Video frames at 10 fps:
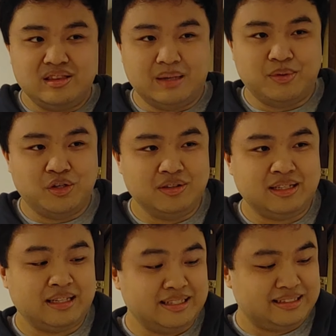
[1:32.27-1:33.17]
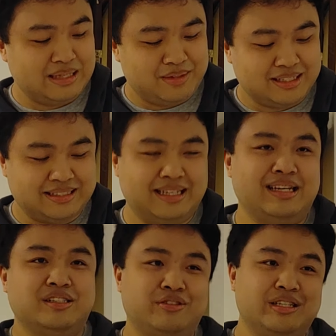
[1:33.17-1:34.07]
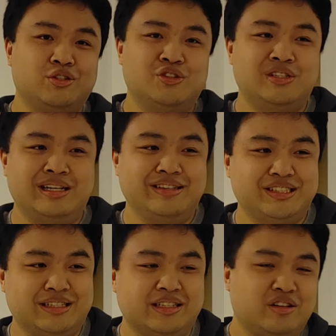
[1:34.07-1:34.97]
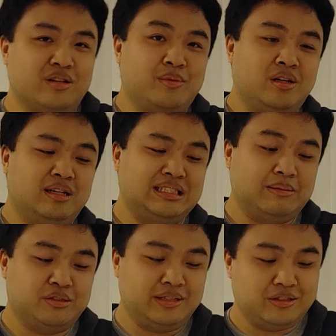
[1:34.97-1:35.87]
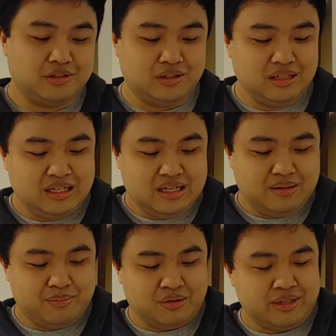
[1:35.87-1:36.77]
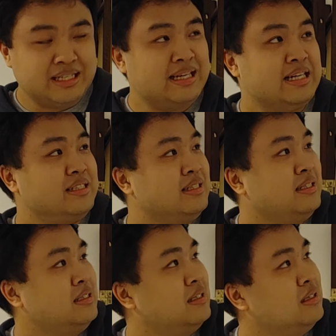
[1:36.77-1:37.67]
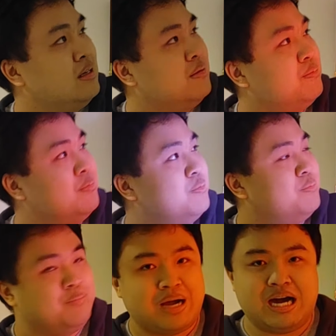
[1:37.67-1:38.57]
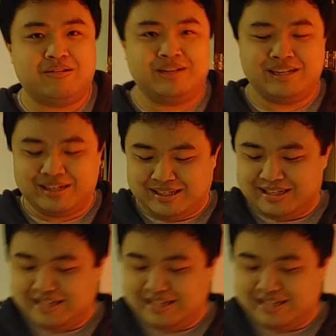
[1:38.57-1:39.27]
double lightsaber because I thought it was really cool. I always thought the Darth Maul lightsaber was really cool, but we can actually power it on